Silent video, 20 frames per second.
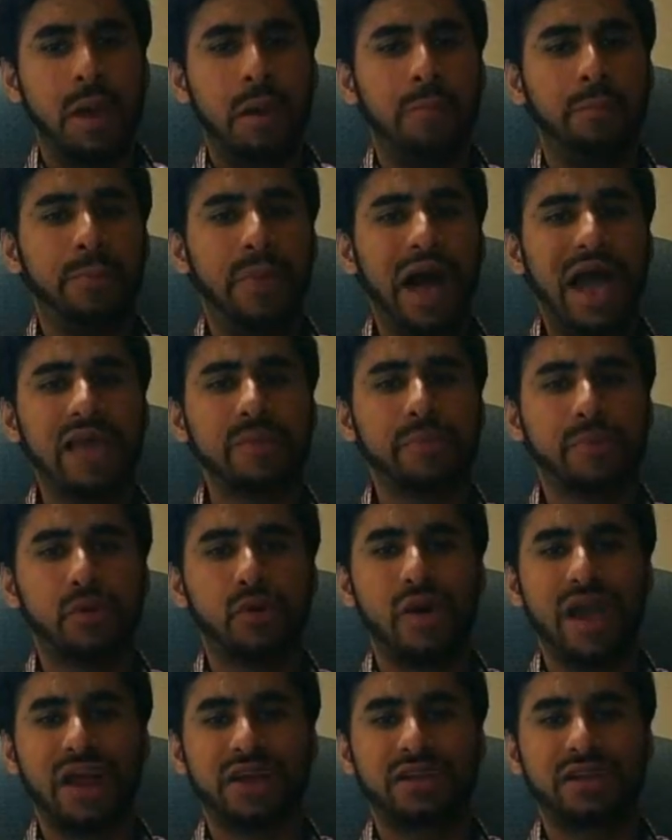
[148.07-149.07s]
My
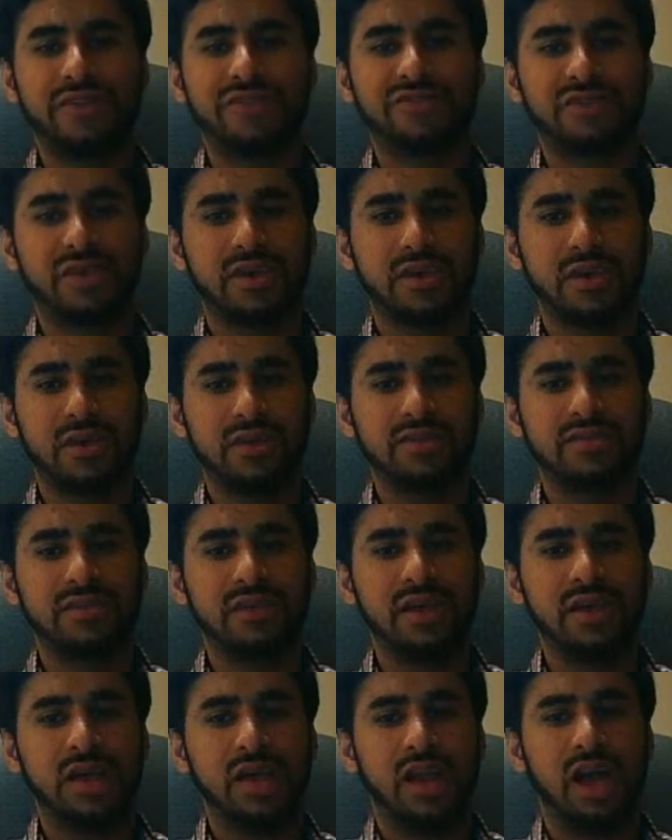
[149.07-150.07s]
proactive
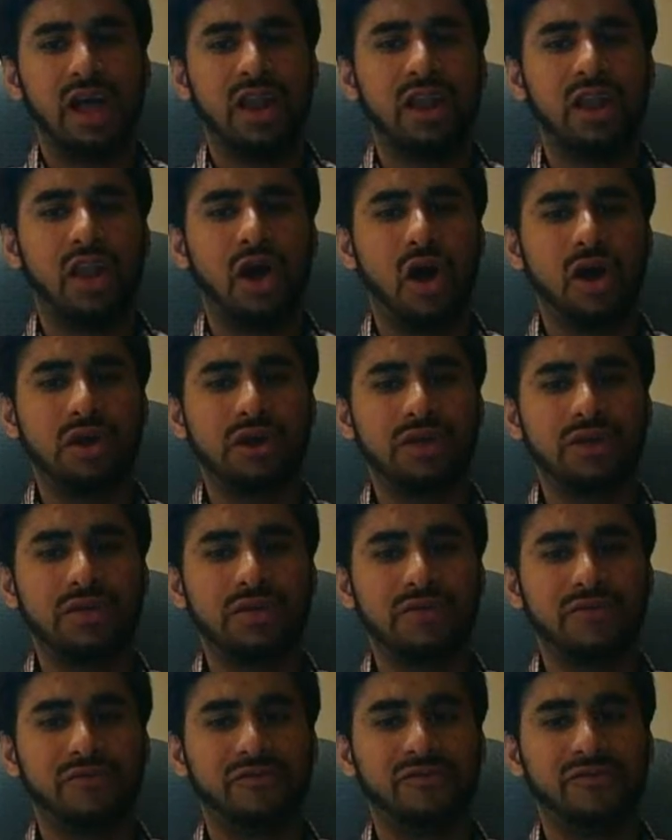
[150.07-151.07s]
skills, along
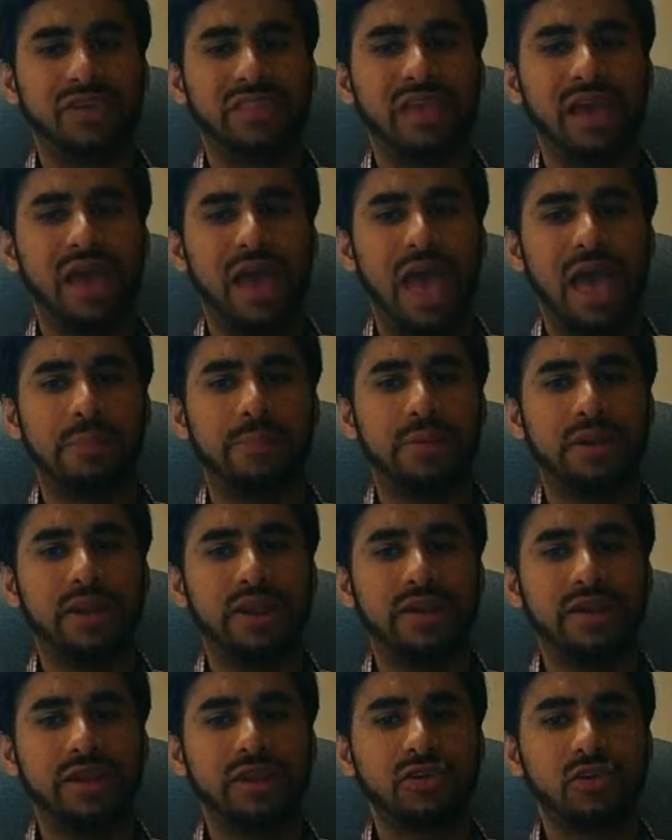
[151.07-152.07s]
with the
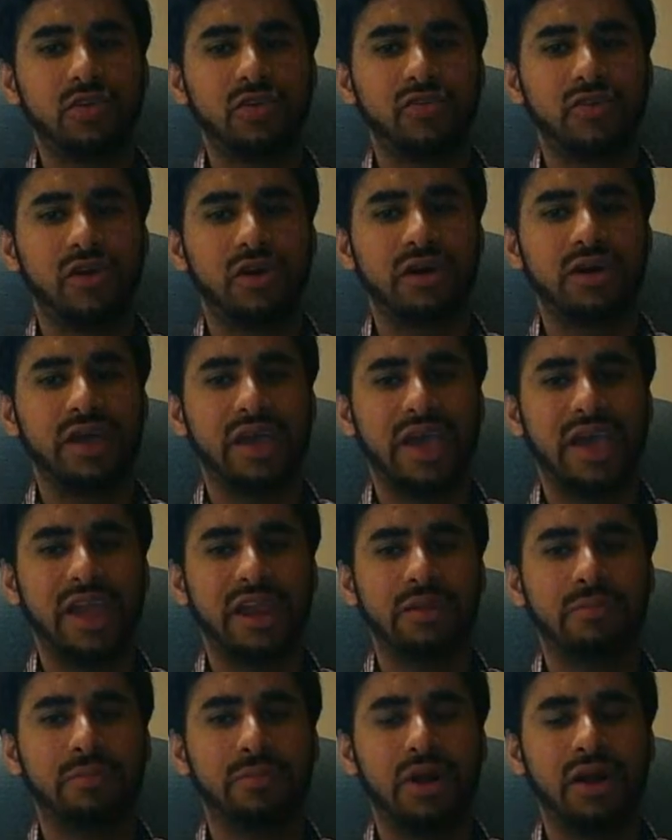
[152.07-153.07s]
ability to work
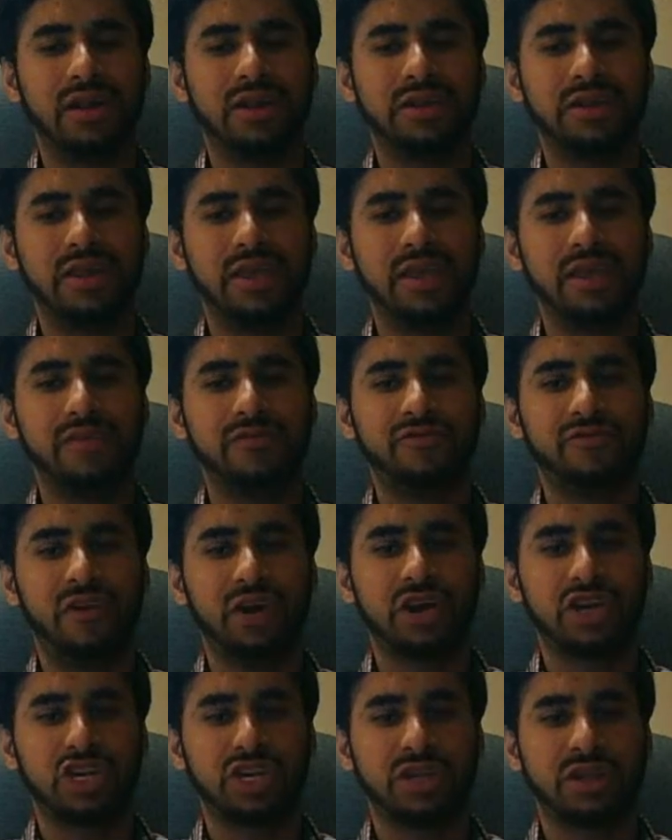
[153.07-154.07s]
in
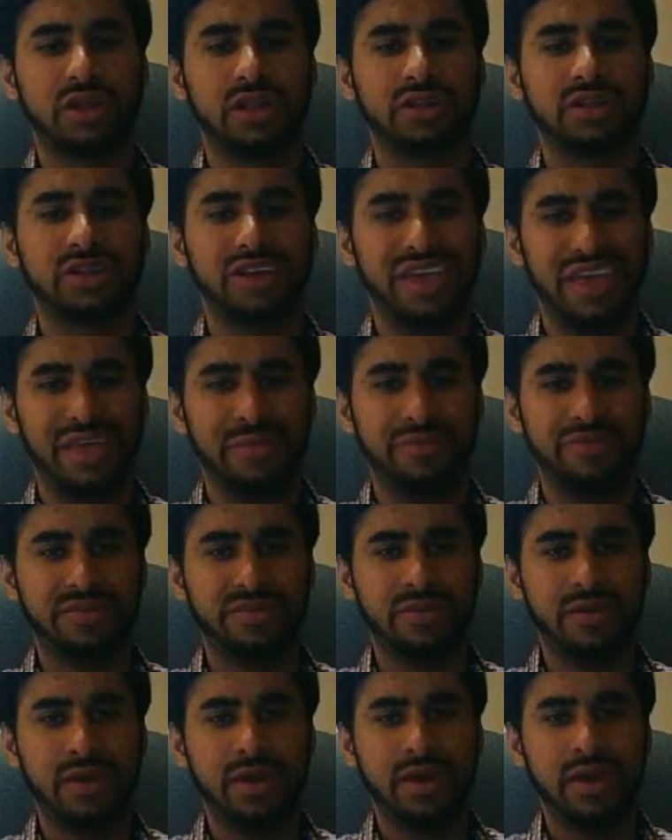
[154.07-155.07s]
multifunctional
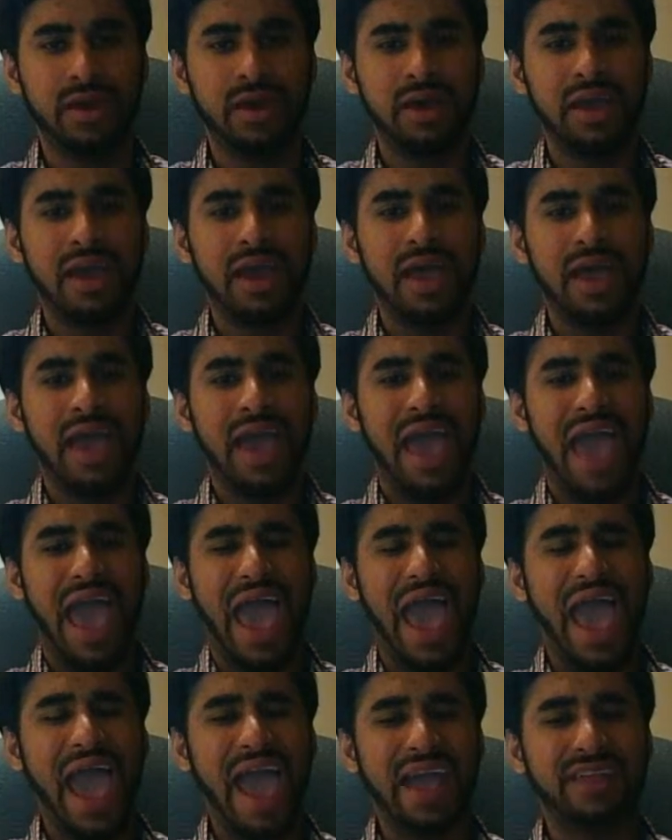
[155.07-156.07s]
teams
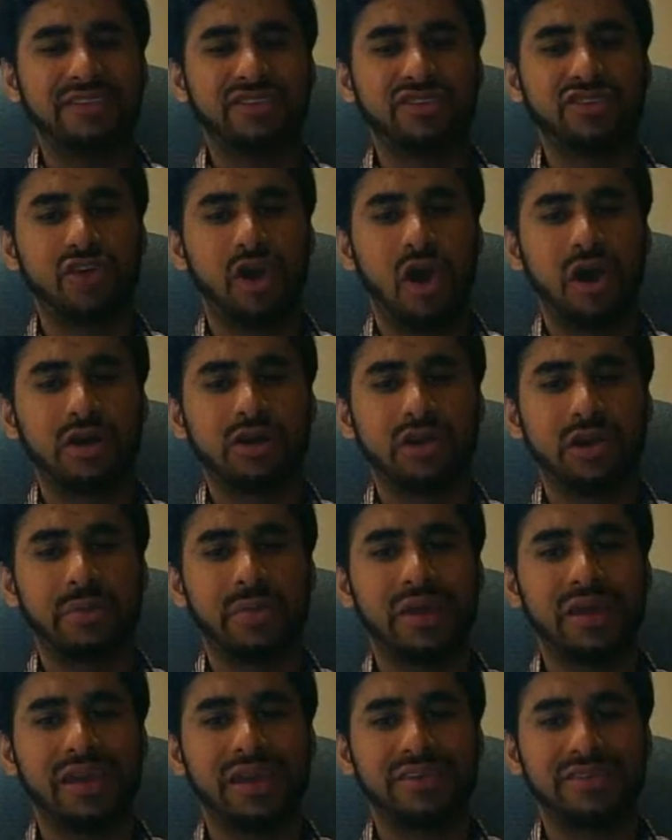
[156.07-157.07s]
and strong
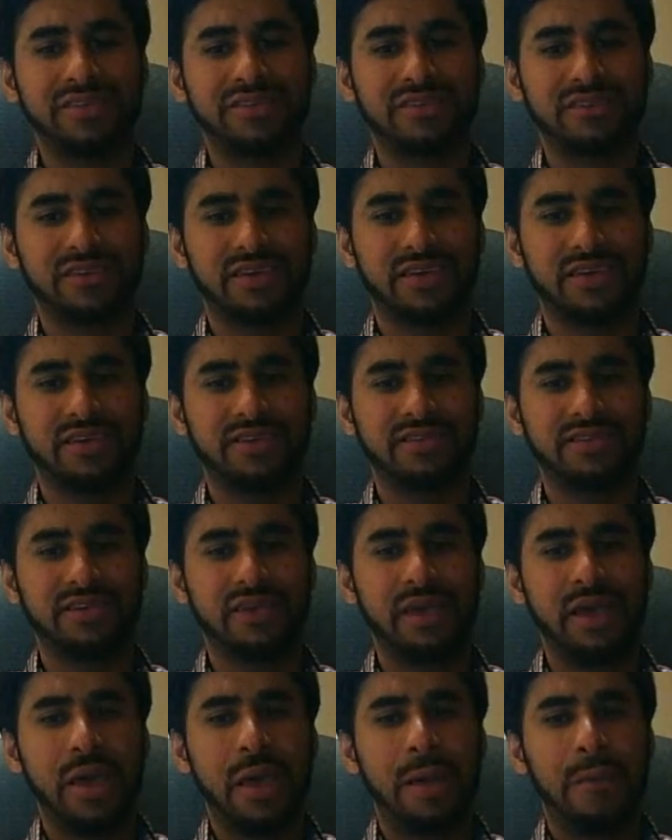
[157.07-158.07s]
communication skills,
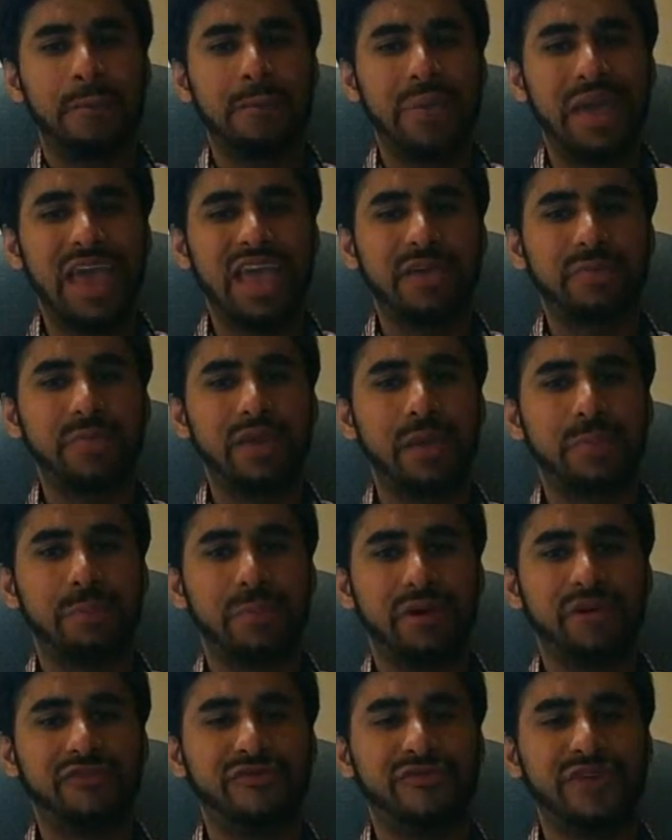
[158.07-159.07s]
make me a
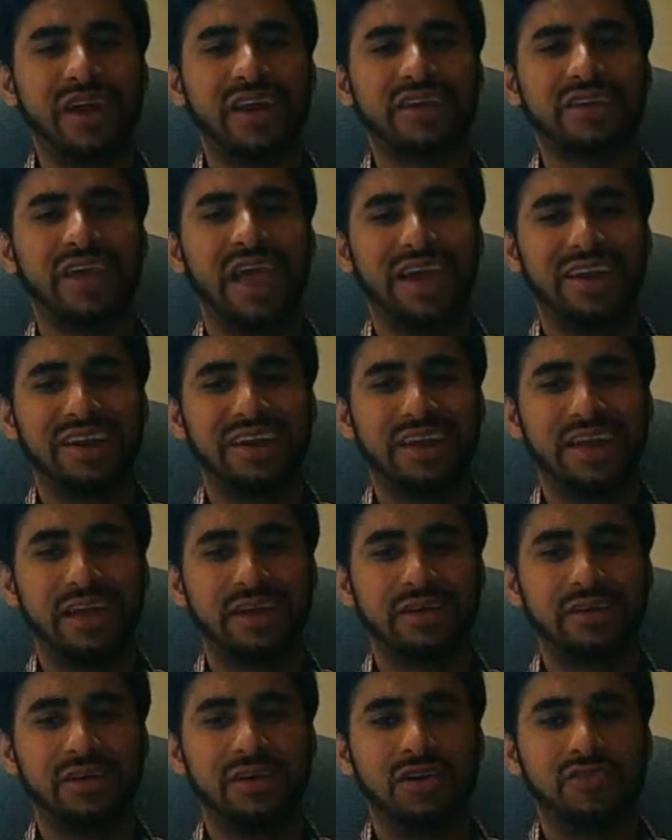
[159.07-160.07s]
perfect
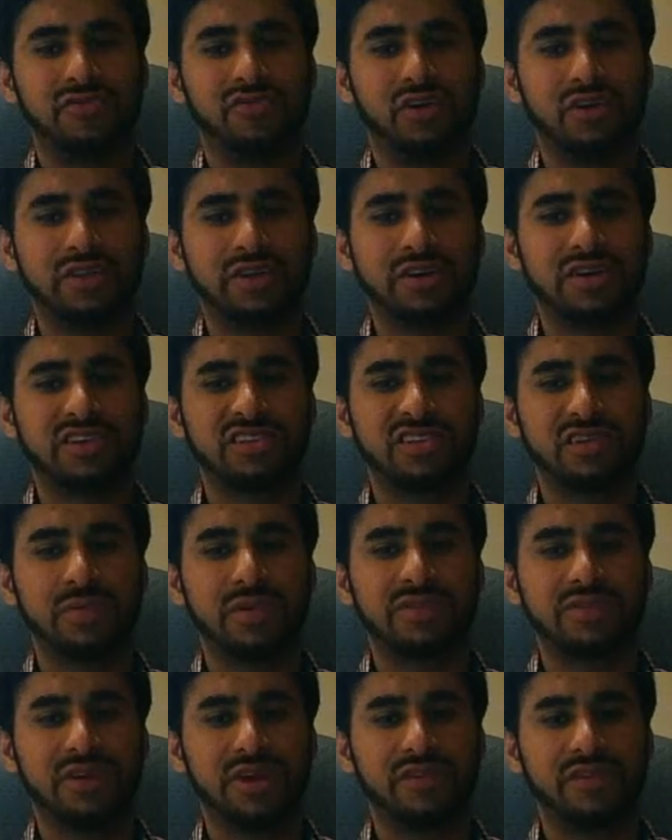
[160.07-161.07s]
candidate for the customer
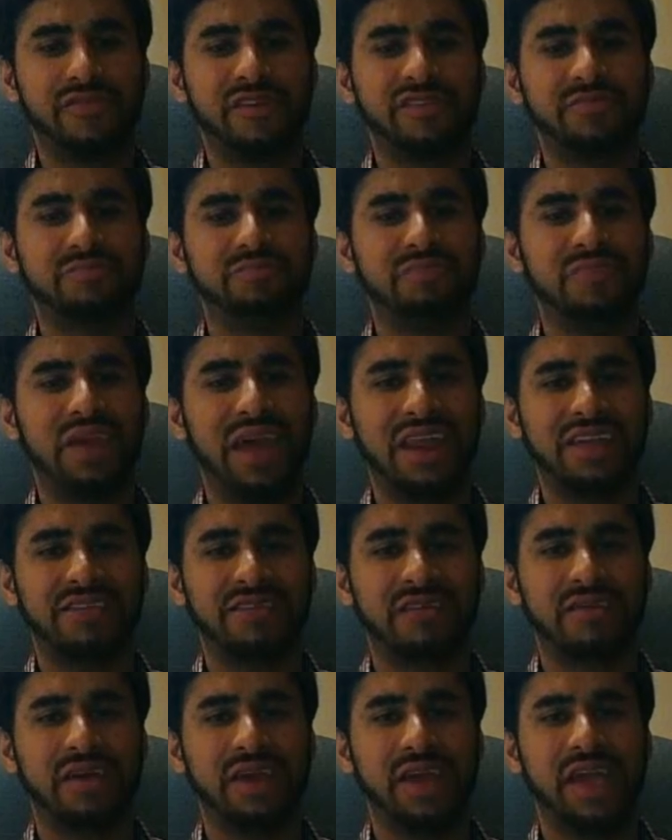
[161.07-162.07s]
service
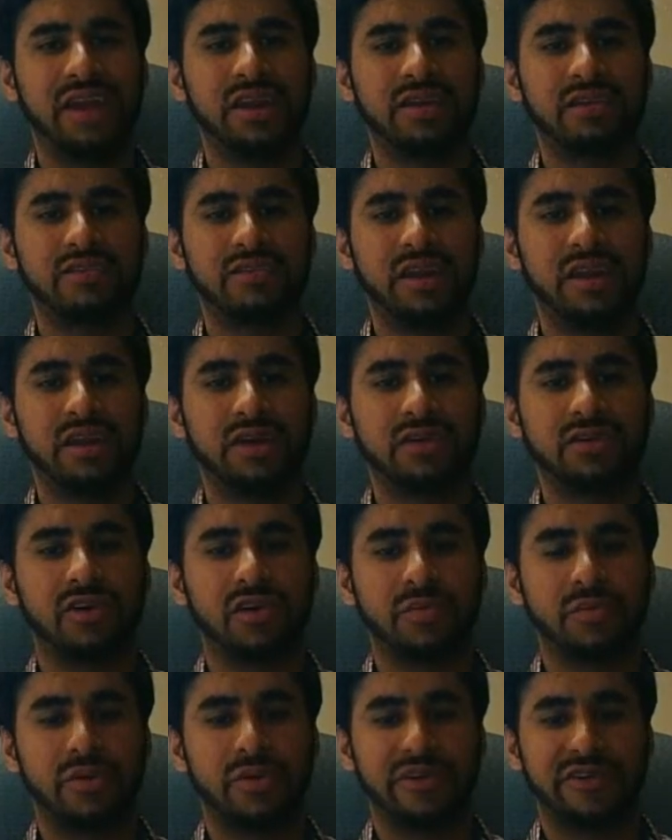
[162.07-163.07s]
manager in Trader
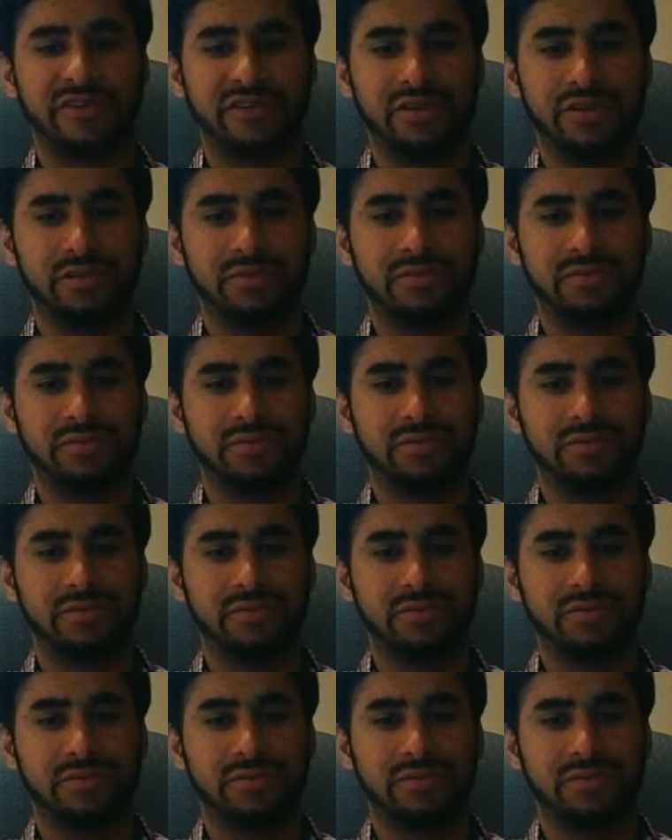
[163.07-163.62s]
Corporation.